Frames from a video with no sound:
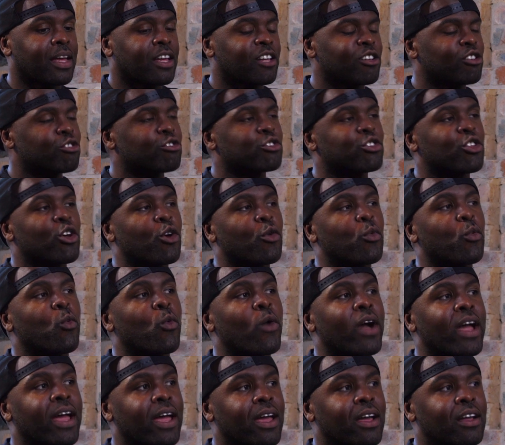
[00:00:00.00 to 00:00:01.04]
you're just
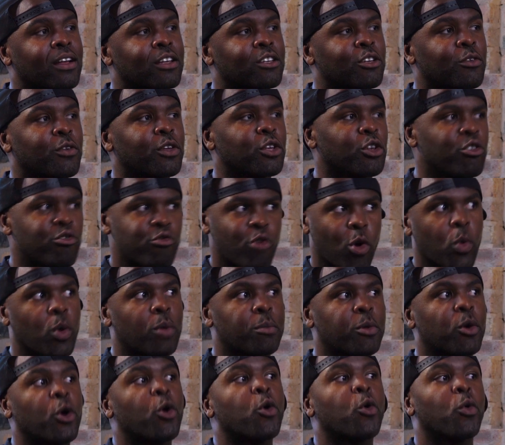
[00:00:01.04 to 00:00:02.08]
aware. You grow
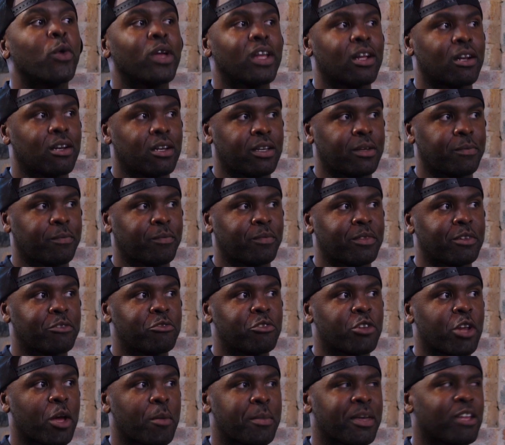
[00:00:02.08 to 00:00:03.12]
up quickly.
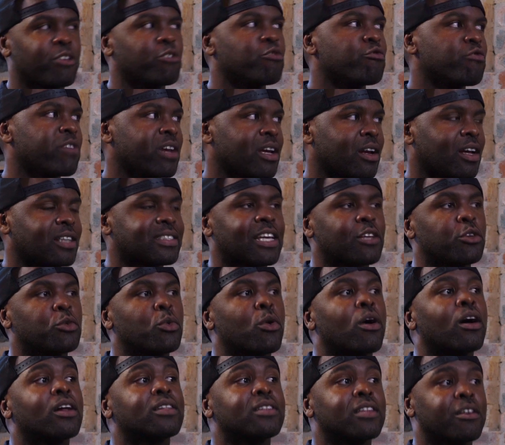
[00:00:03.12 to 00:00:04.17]
You know what I mean? You realize that you
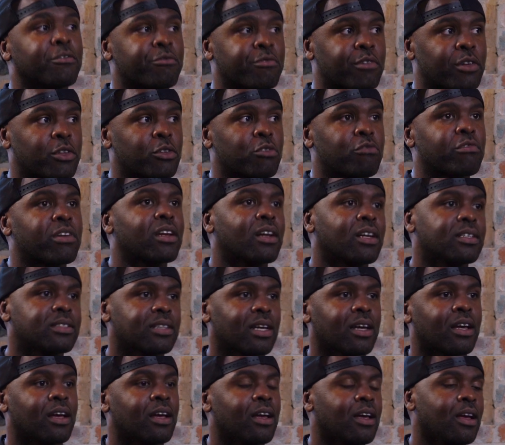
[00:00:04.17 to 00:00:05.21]
are different. You realize
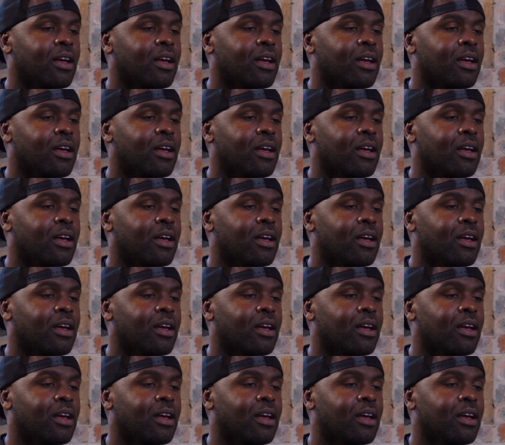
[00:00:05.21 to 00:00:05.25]
that